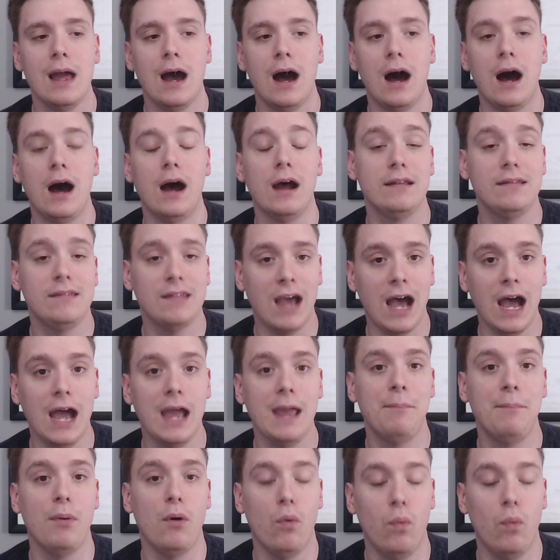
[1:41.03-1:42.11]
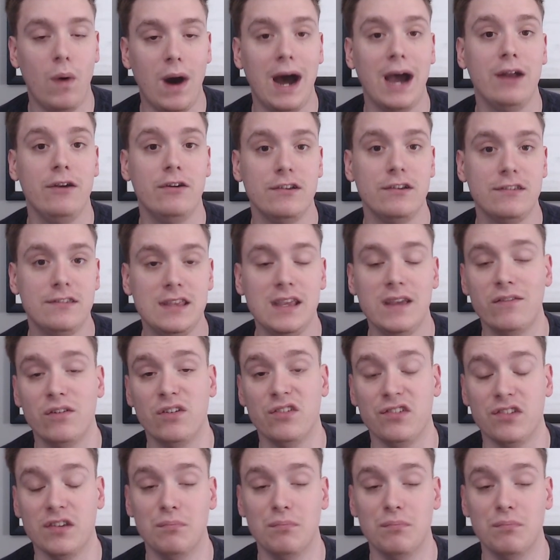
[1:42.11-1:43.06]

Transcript: uh, type wide receivers.